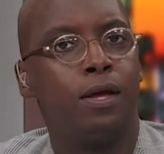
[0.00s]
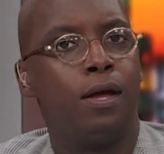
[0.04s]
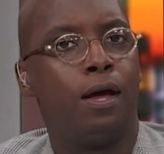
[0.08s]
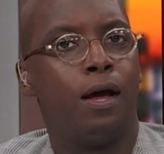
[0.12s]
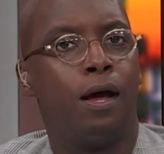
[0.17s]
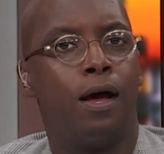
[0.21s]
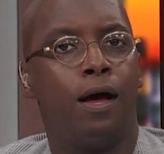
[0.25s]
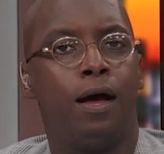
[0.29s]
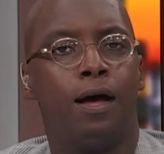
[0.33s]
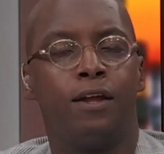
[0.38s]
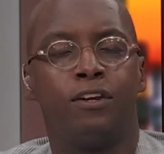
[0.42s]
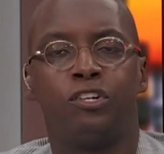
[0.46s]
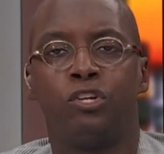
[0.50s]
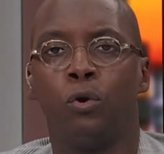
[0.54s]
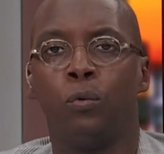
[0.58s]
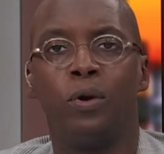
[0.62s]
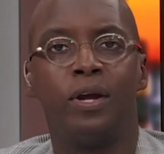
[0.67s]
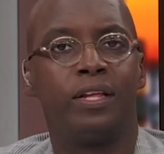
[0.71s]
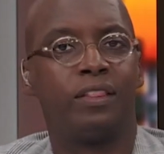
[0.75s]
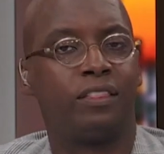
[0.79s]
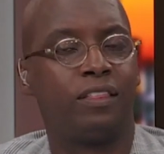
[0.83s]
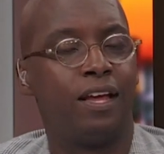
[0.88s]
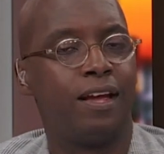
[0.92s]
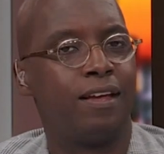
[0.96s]
uh,
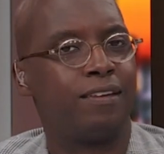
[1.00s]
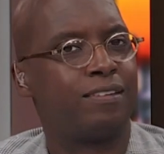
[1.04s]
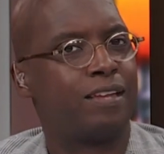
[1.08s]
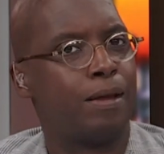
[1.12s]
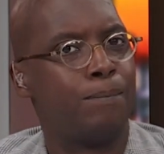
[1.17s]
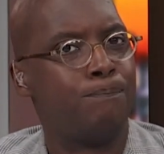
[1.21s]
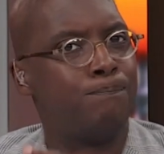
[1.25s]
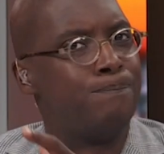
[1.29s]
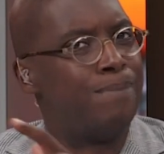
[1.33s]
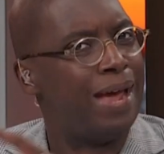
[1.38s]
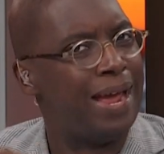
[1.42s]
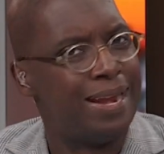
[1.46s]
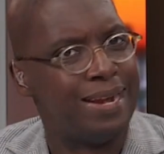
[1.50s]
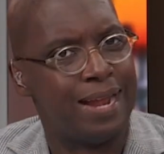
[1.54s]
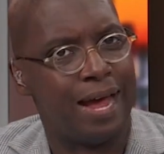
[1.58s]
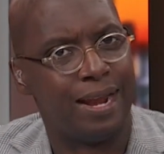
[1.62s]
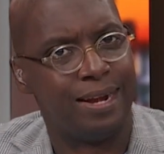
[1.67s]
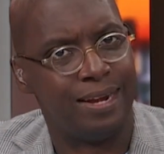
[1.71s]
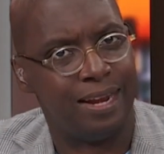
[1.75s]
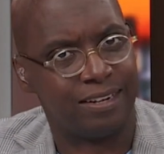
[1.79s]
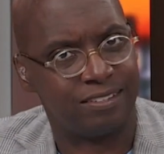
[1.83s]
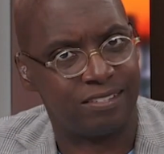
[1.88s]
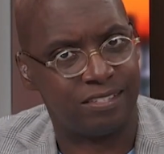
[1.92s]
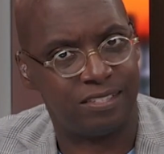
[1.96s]
doing things that may not
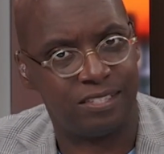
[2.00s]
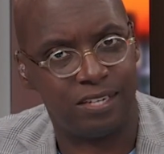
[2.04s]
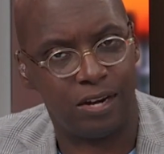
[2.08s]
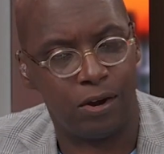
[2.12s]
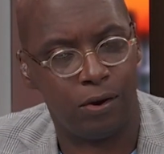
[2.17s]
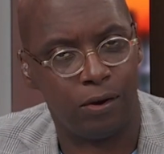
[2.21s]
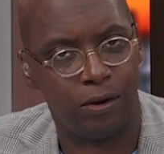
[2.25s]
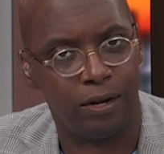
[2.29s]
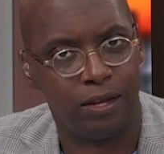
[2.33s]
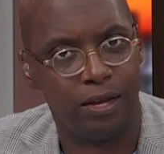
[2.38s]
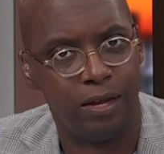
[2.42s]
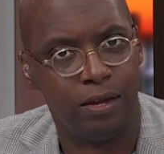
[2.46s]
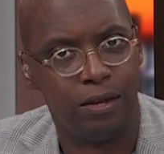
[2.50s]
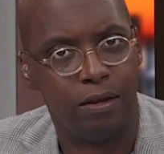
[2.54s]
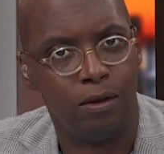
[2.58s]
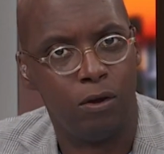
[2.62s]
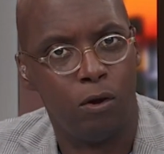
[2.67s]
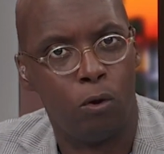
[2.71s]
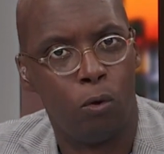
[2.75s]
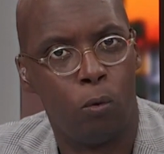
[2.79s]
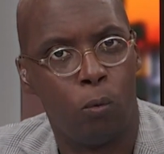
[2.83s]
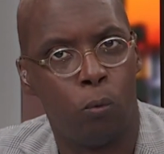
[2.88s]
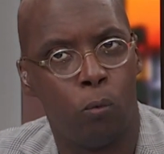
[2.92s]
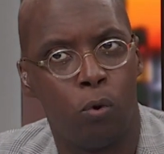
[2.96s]
necessarily
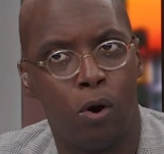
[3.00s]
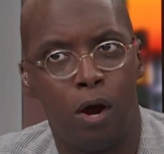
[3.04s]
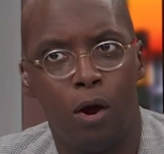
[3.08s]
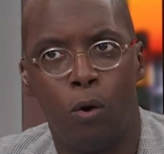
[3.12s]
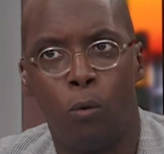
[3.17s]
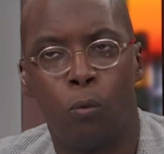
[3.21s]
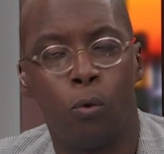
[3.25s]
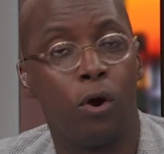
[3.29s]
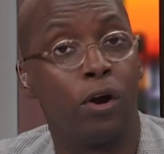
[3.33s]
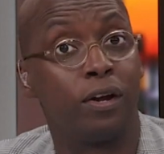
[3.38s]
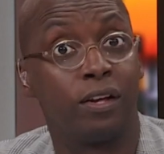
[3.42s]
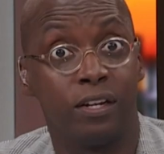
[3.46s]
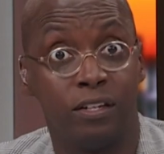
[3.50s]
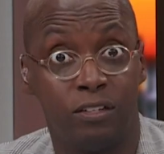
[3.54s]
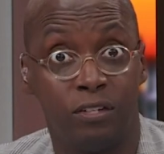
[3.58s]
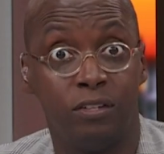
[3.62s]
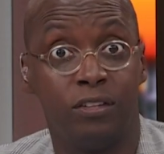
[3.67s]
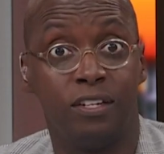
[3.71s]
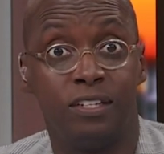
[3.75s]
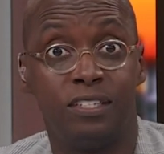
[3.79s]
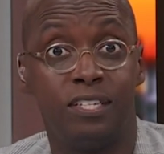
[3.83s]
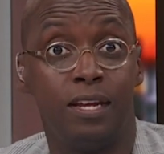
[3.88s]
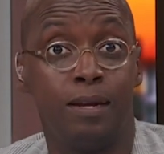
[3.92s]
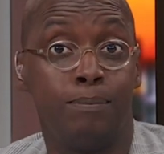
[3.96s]
uh, work into
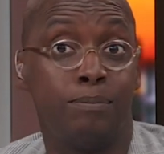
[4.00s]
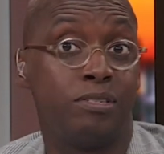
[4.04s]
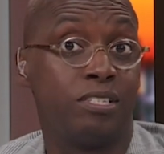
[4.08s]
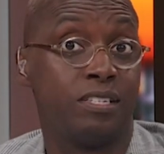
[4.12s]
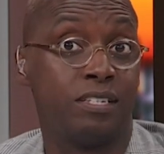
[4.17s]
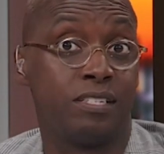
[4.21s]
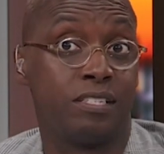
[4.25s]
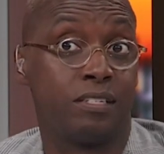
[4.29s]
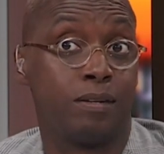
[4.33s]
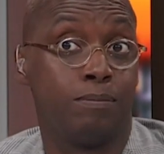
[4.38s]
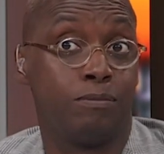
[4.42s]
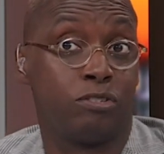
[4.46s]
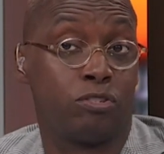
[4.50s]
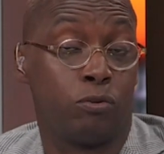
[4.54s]
the team system.